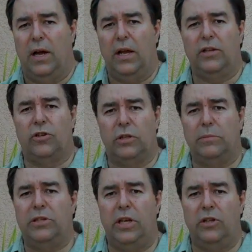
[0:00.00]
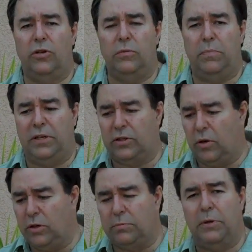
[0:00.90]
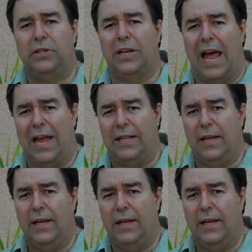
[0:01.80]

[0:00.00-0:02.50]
he could sell the machine to, sold his piece of land,